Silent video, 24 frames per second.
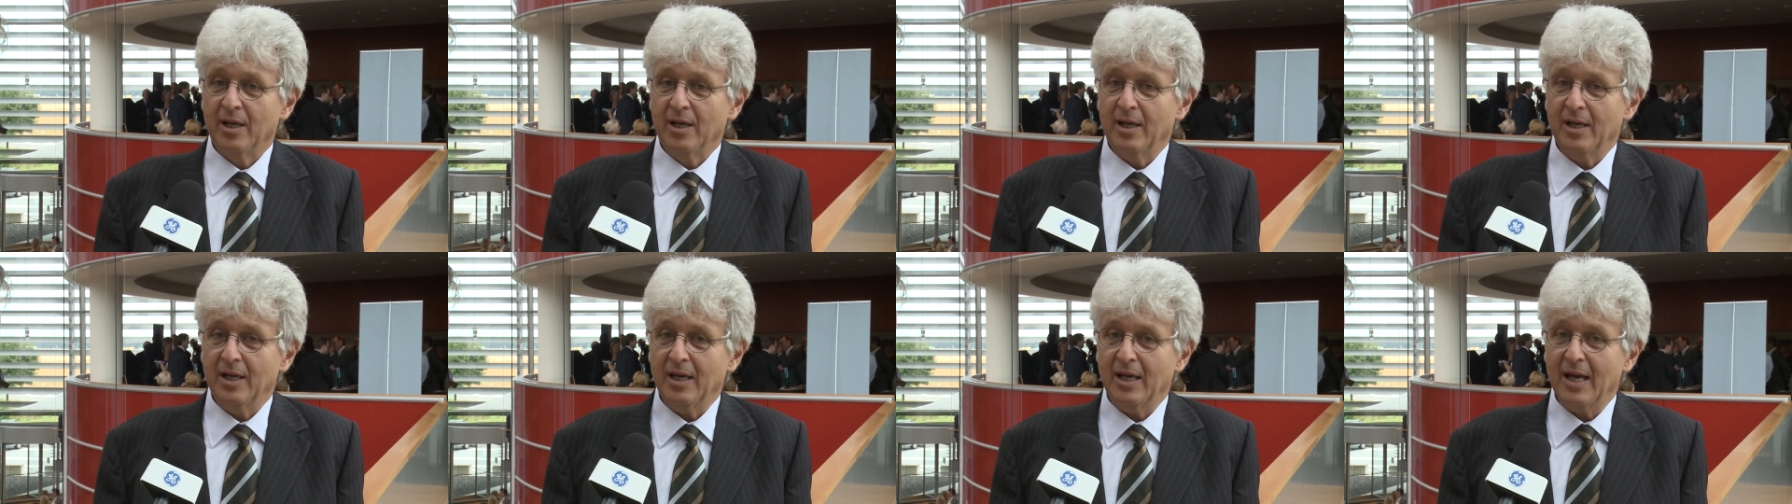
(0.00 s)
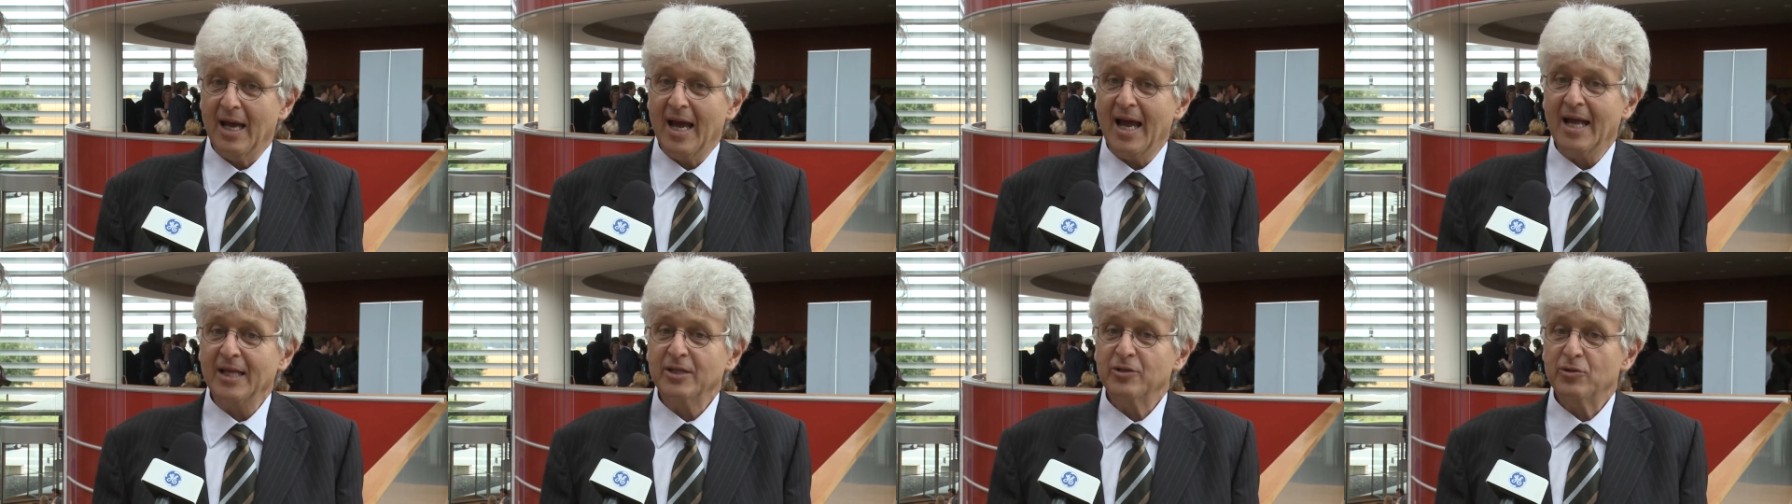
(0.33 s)

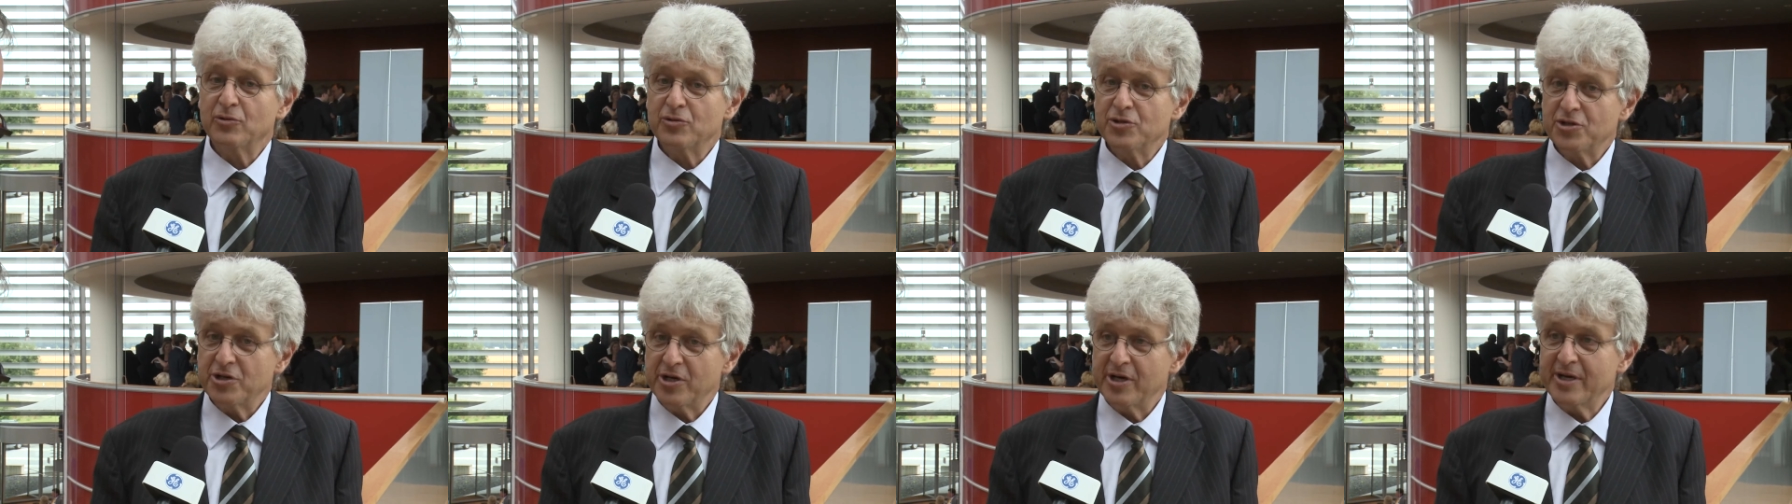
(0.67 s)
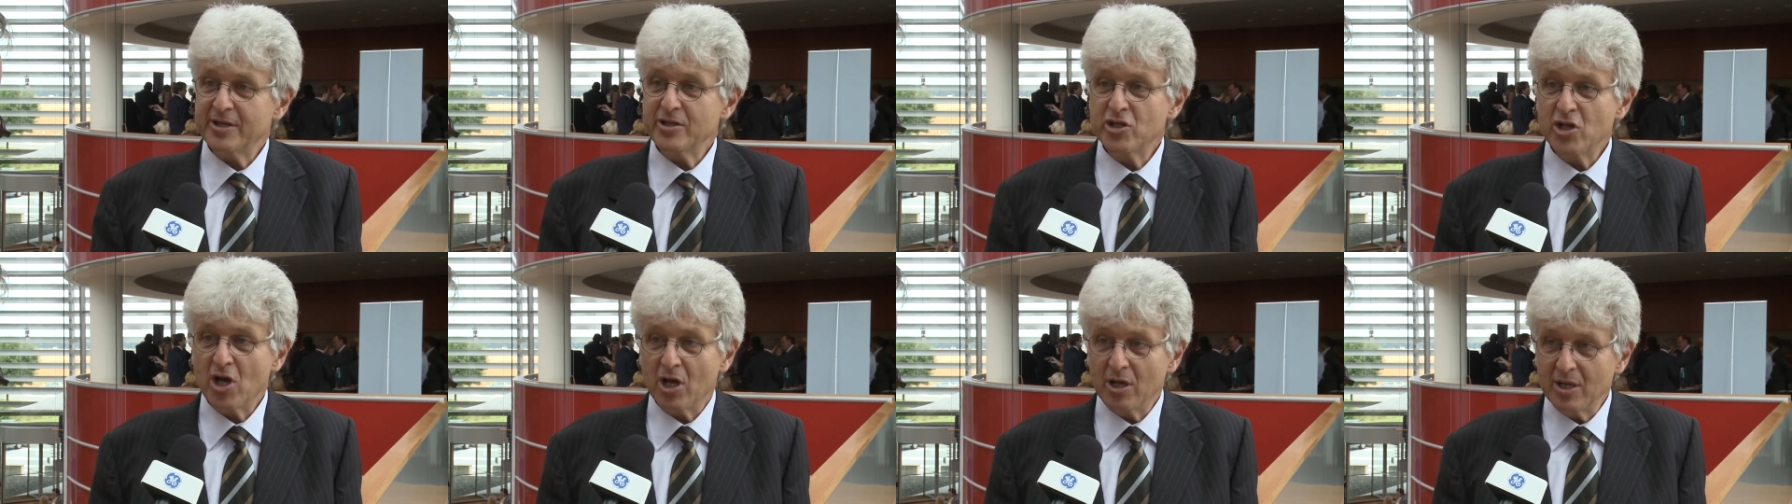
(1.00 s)
and to share
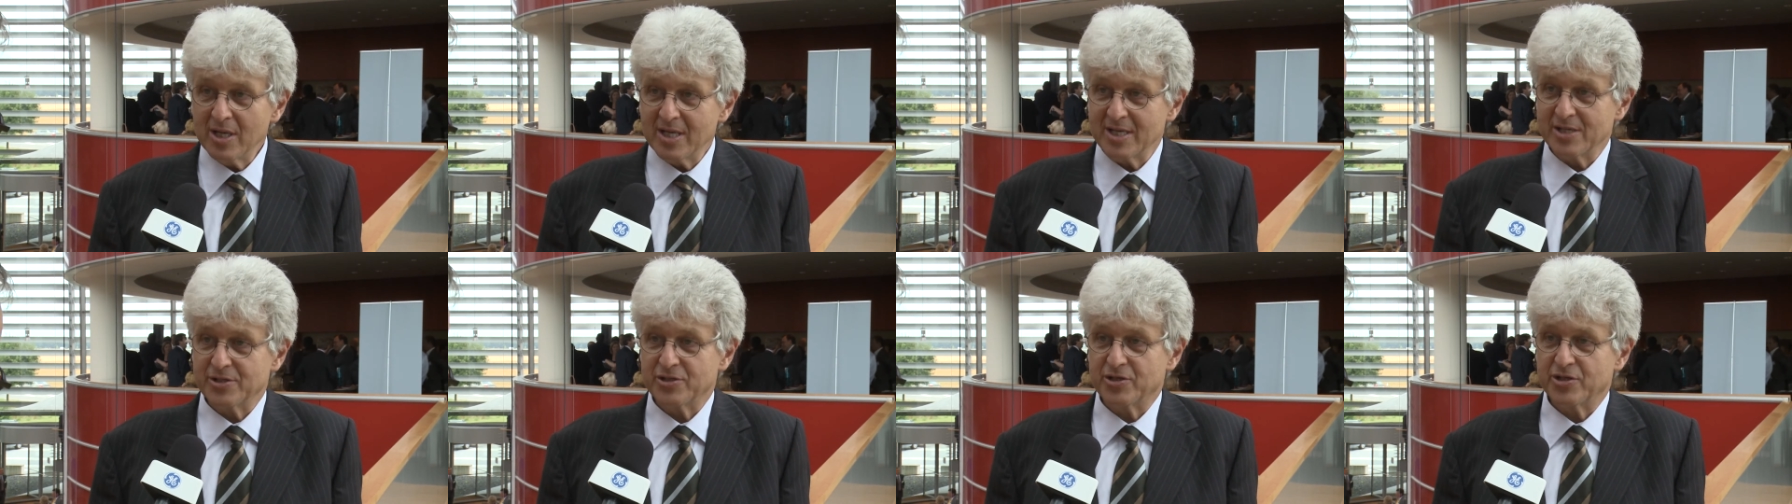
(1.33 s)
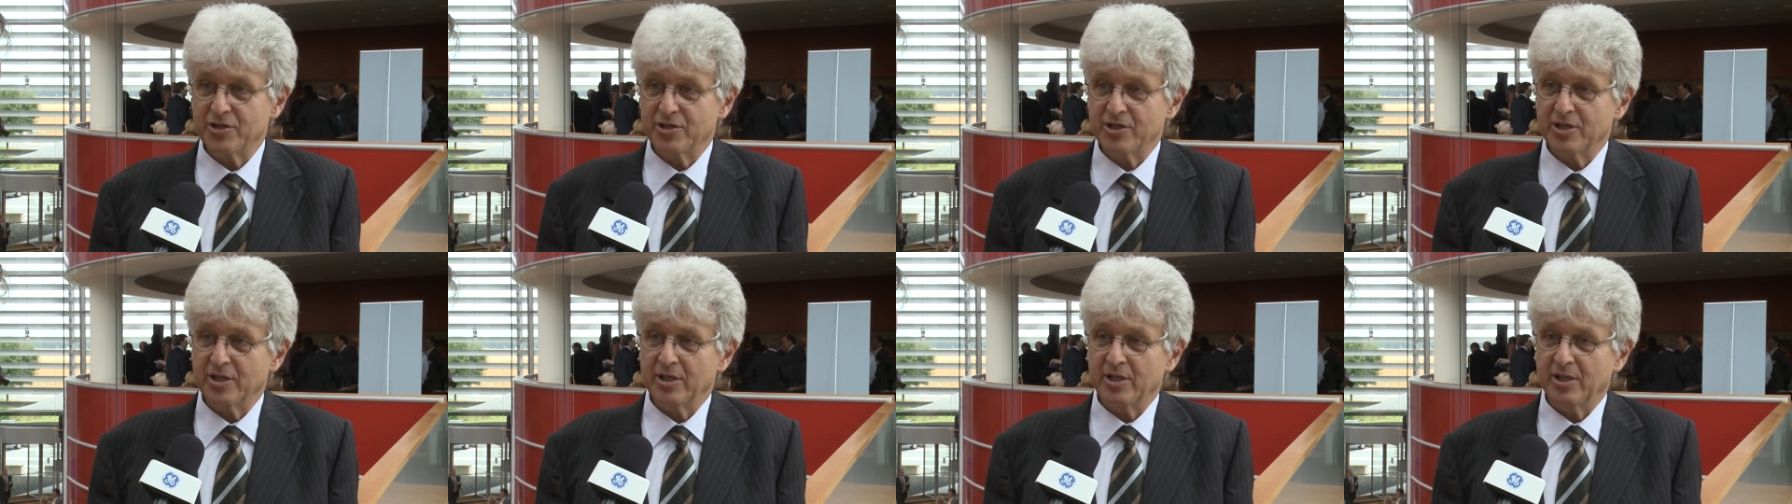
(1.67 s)

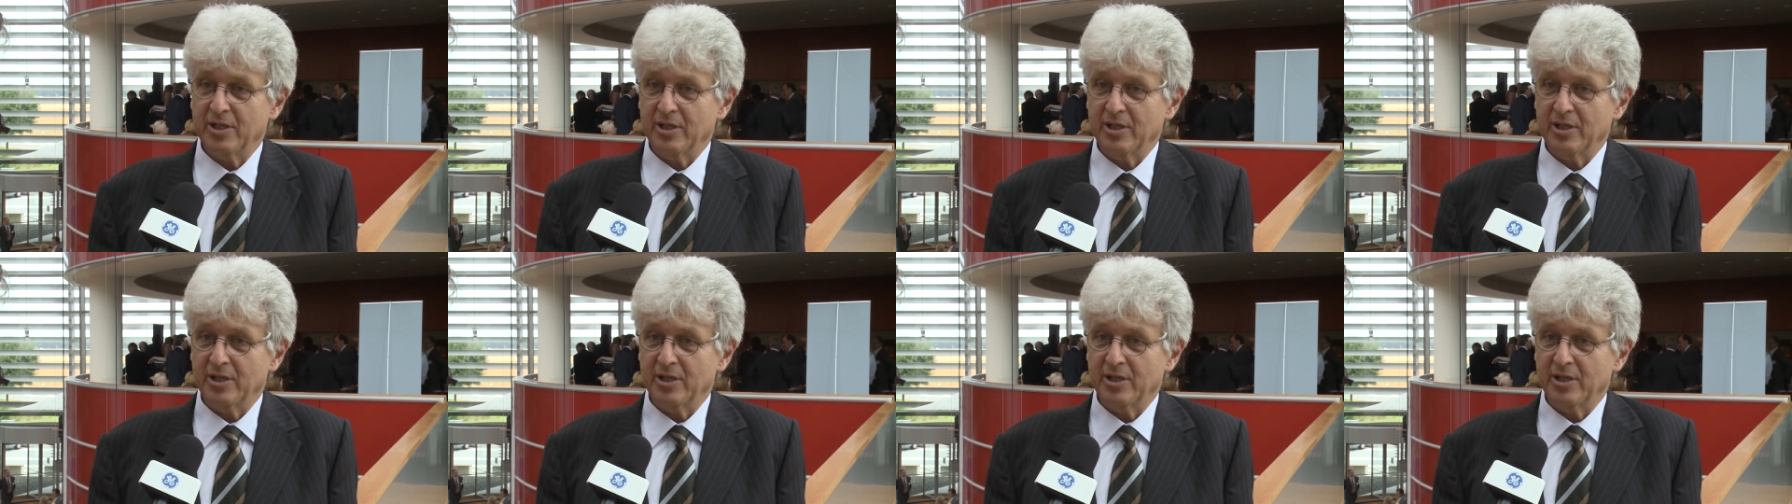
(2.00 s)
knowledge